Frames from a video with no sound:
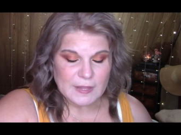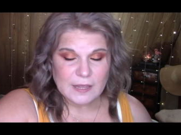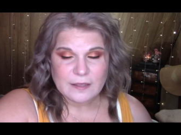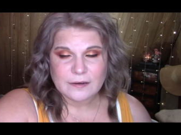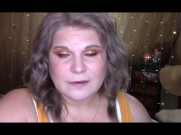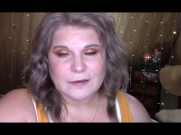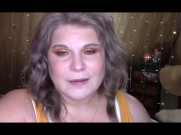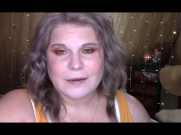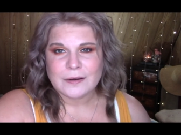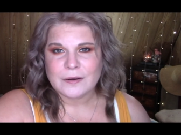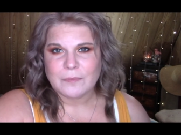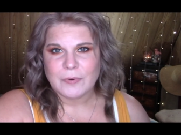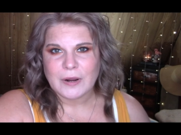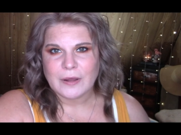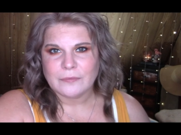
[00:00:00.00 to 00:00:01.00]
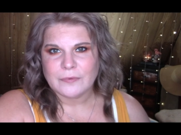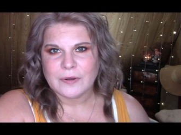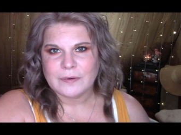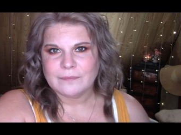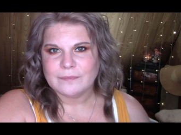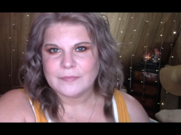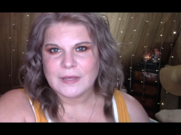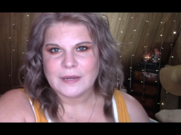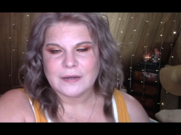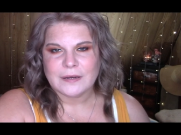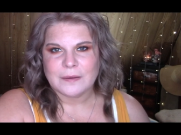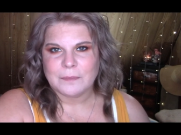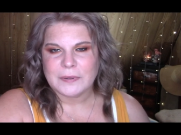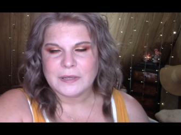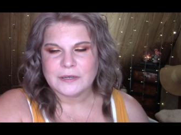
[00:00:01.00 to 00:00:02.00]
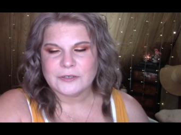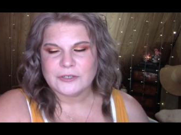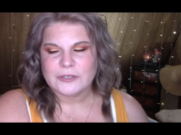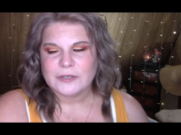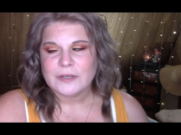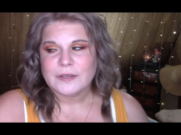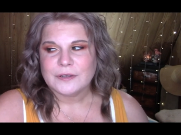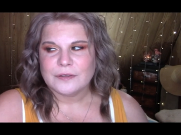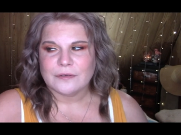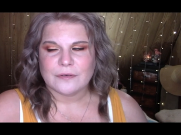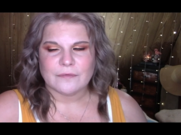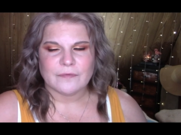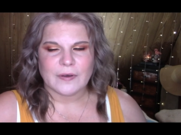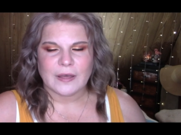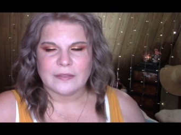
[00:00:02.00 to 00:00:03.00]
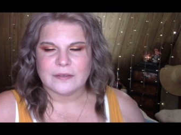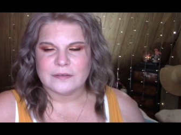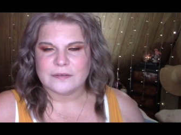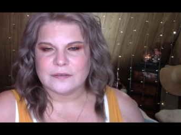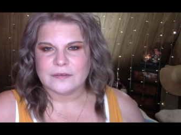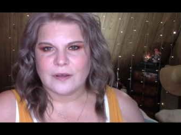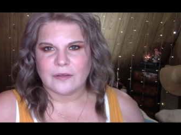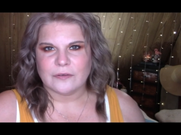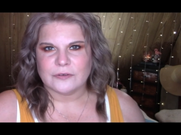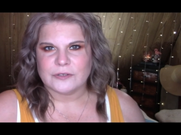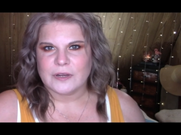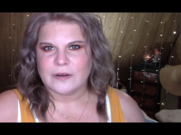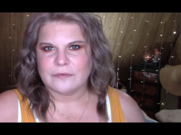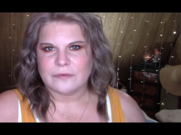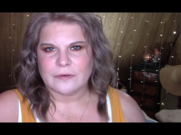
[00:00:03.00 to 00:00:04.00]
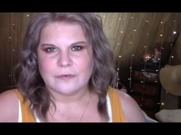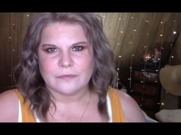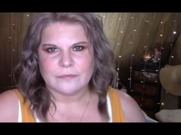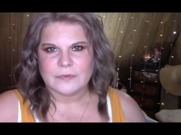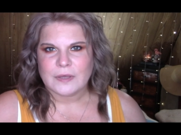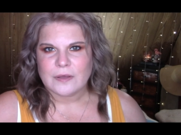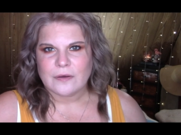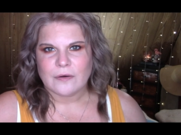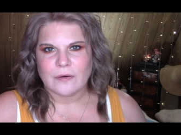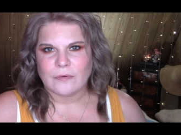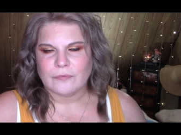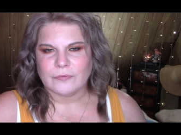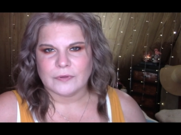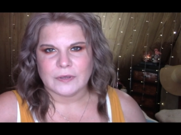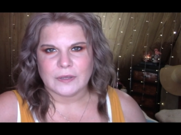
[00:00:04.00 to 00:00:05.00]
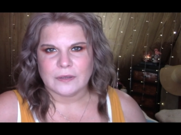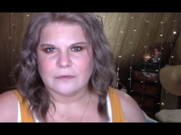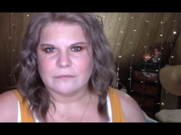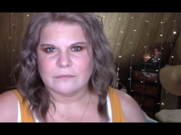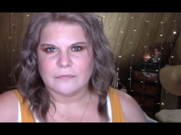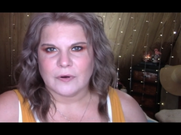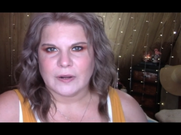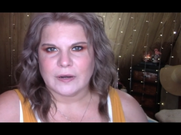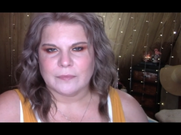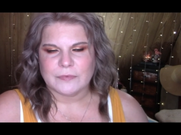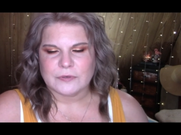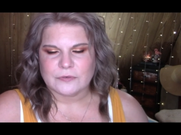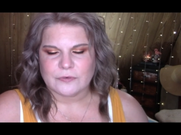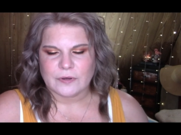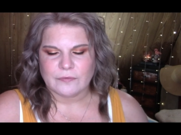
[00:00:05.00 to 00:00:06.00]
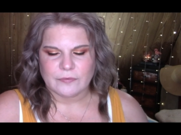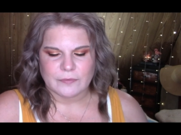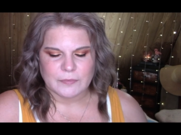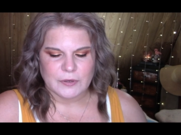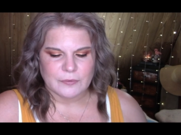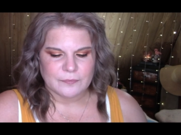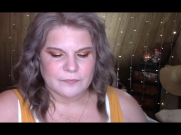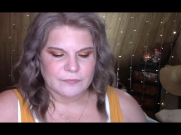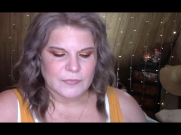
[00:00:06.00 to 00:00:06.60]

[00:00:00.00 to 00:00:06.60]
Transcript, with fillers: And I needed a brown one, and in a pinch, you can find these at Dollar General, hopefully right up the street from you.